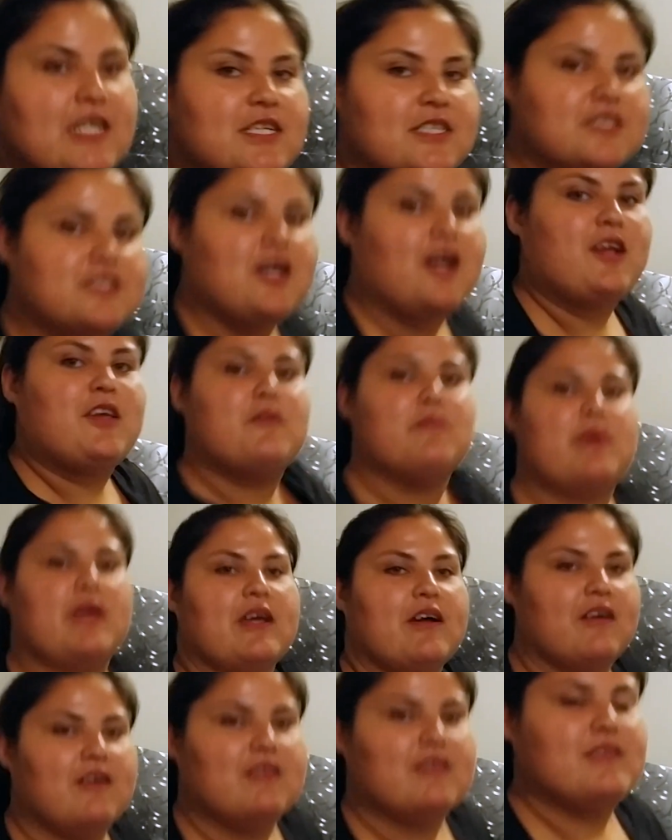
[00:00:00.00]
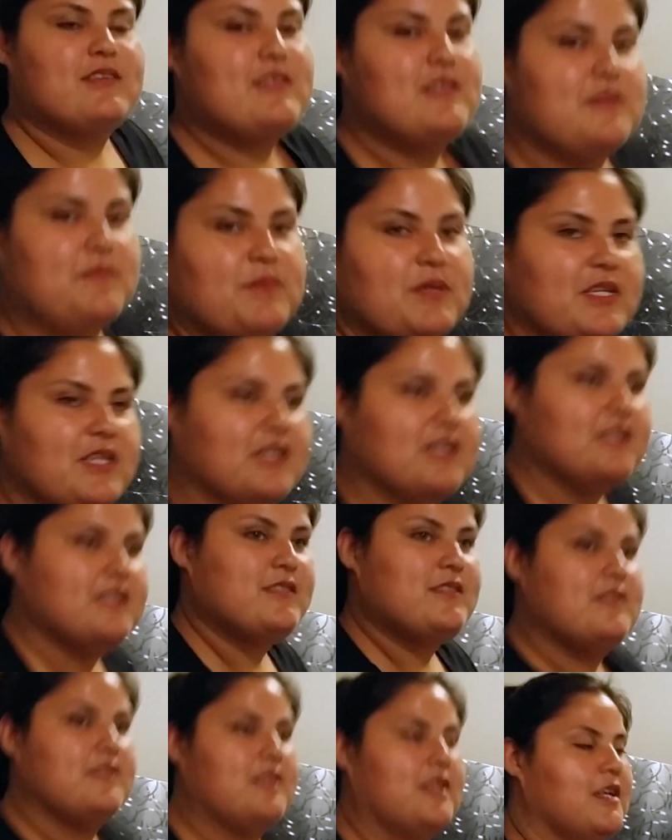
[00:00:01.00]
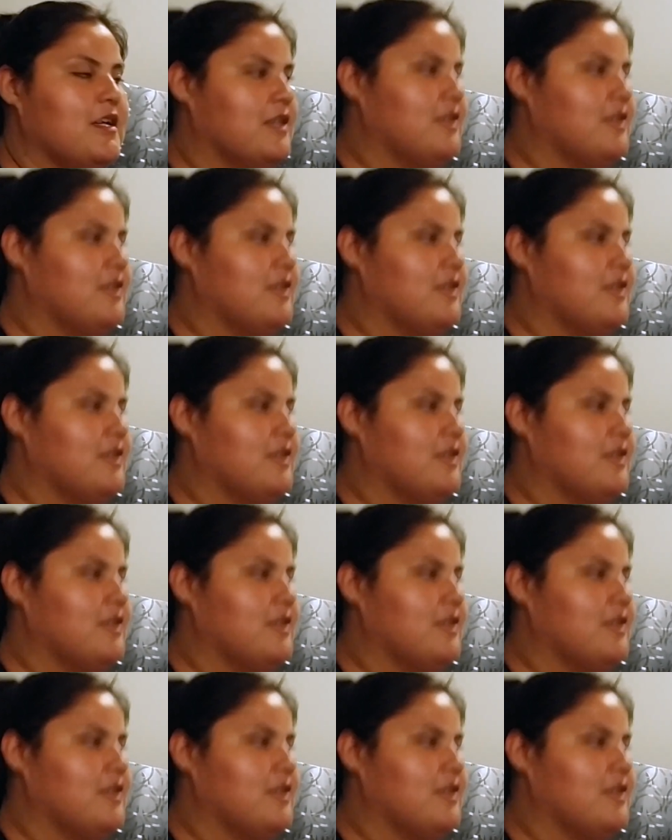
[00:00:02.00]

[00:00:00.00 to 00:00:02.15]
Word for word: document all this, because